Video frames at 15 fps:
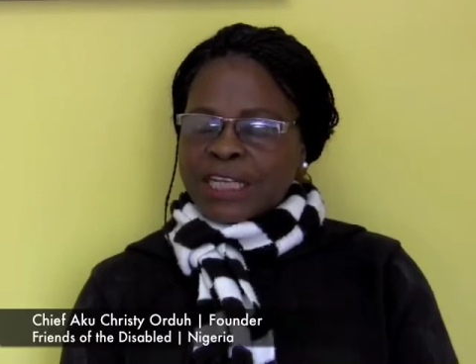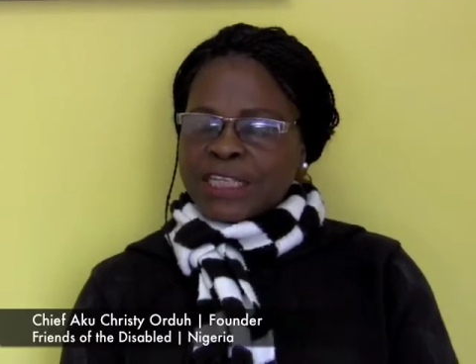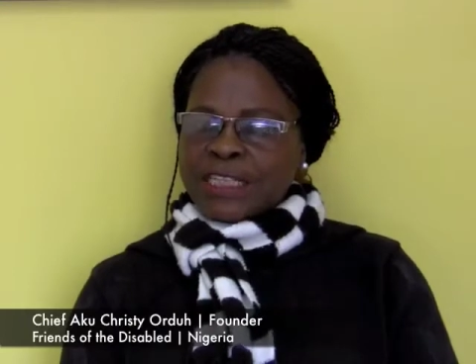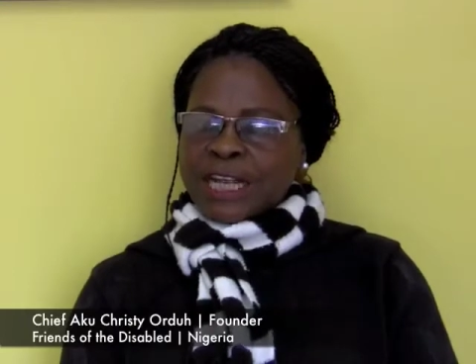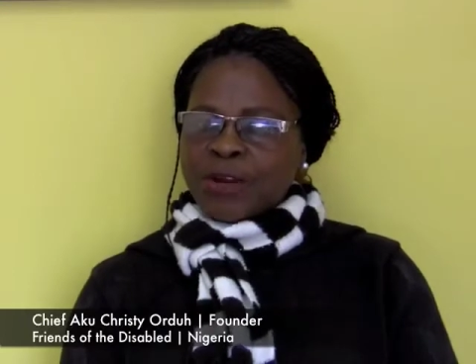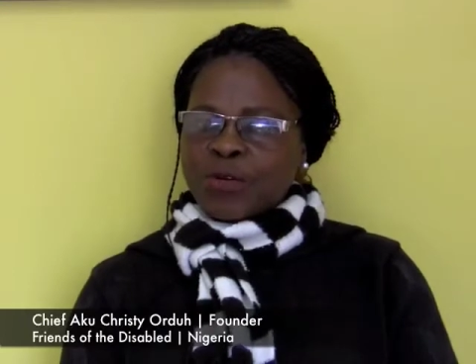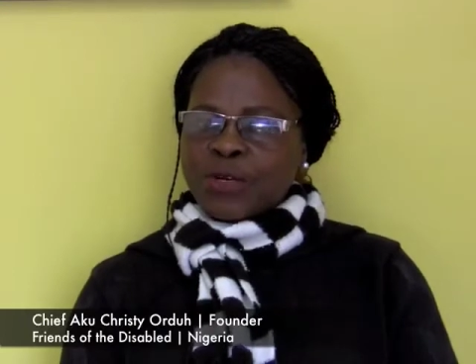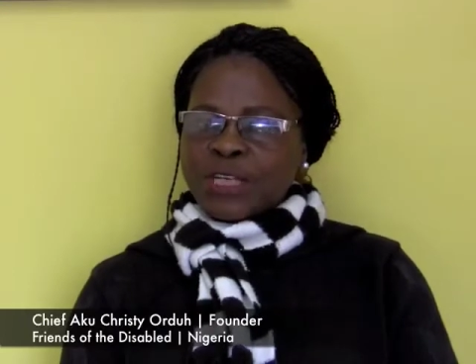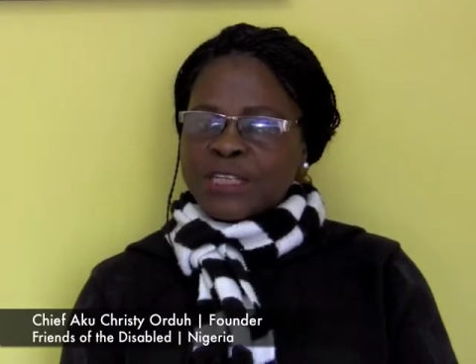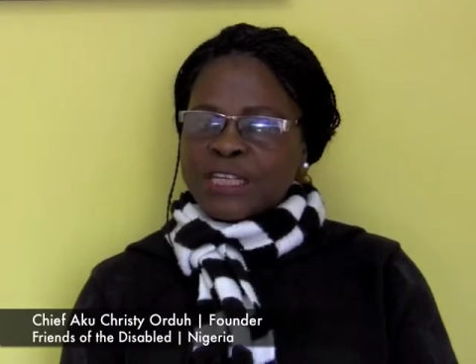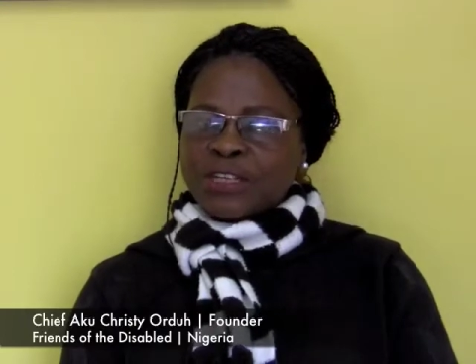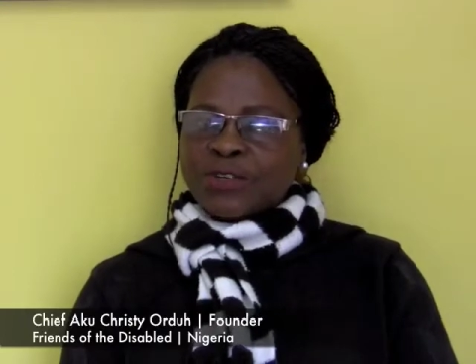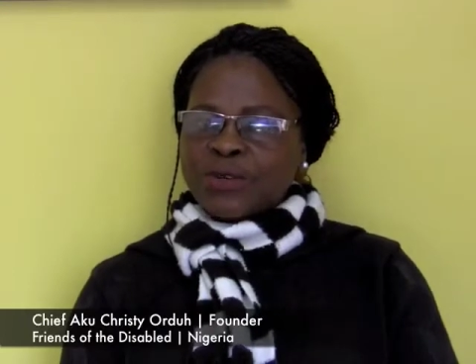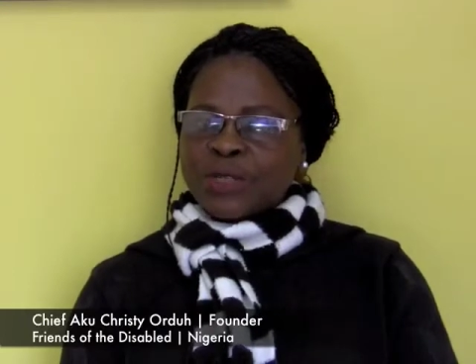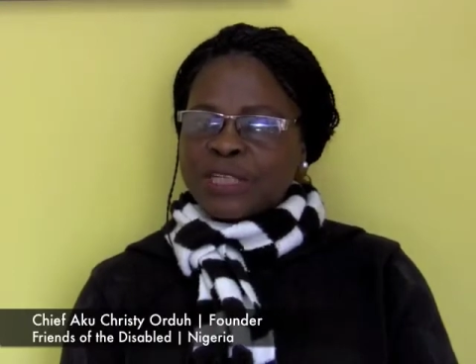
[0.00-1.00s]
It's an
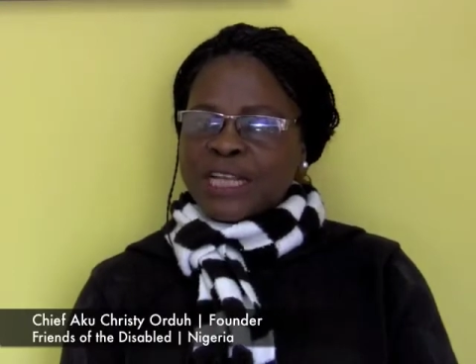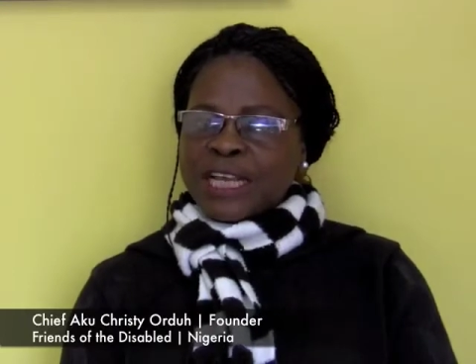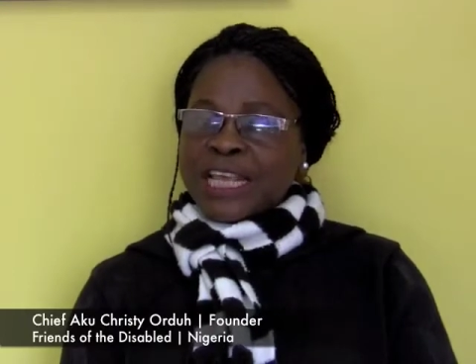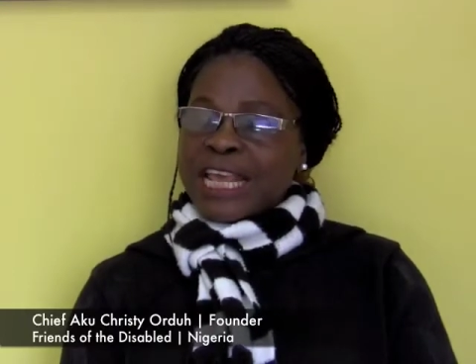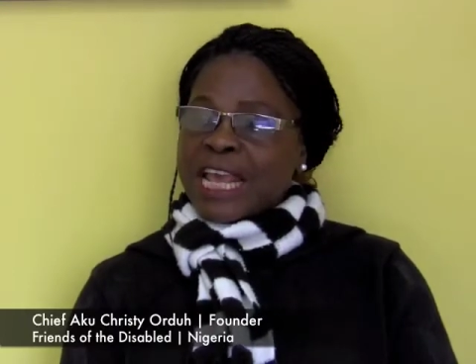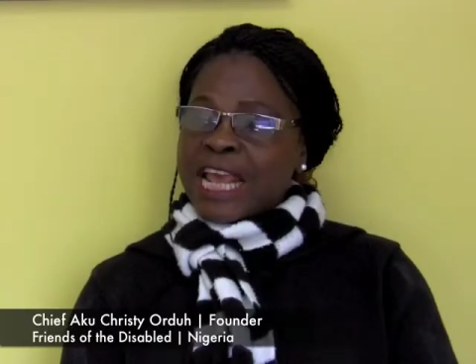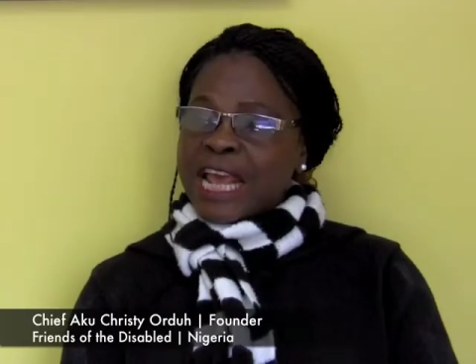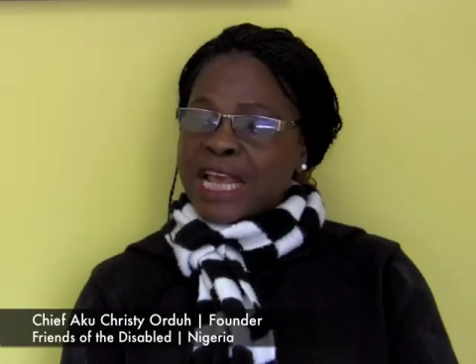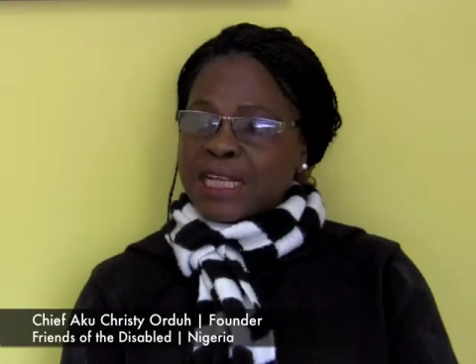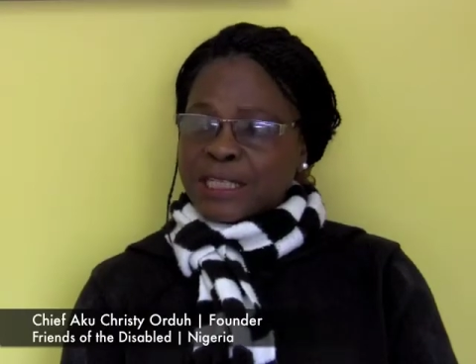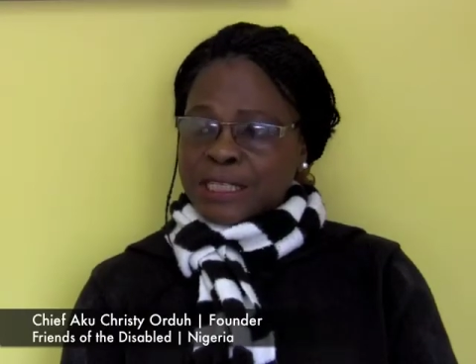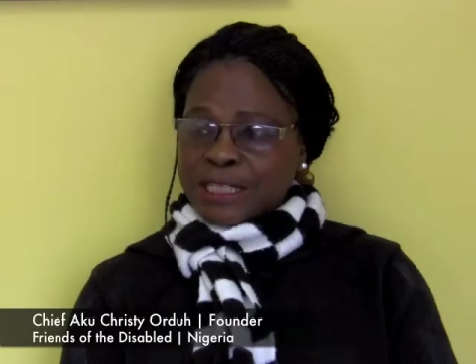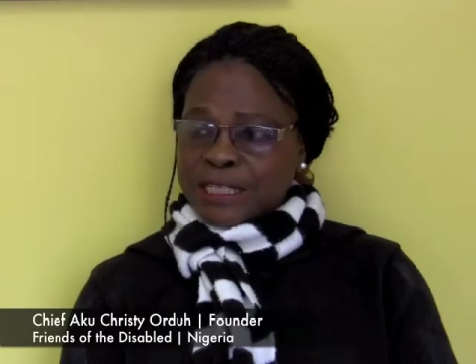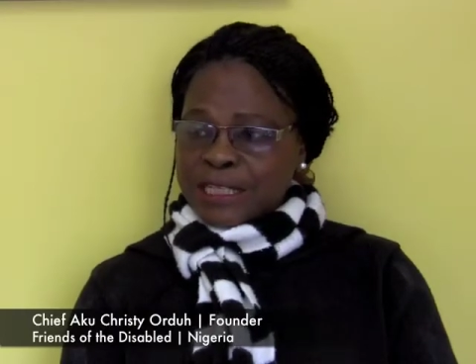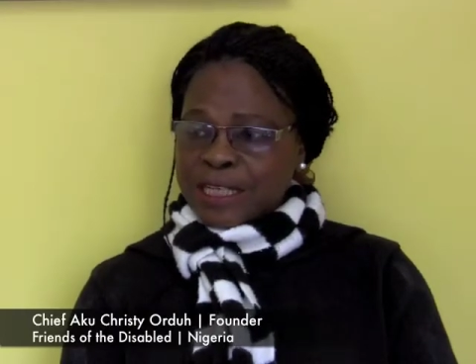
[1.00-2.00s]
organization that
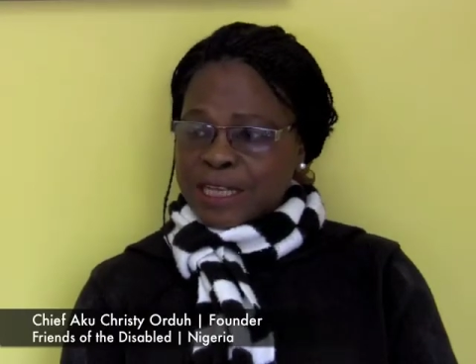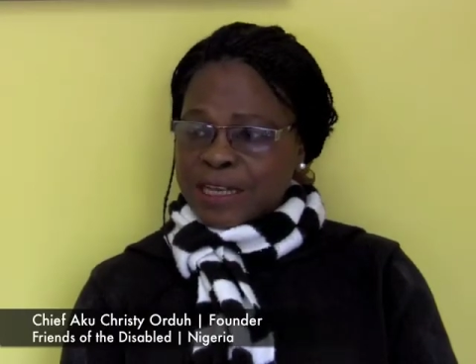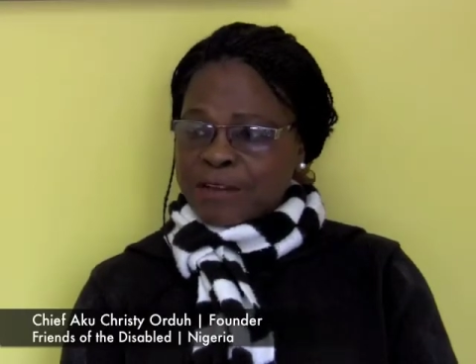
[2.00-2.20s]
cares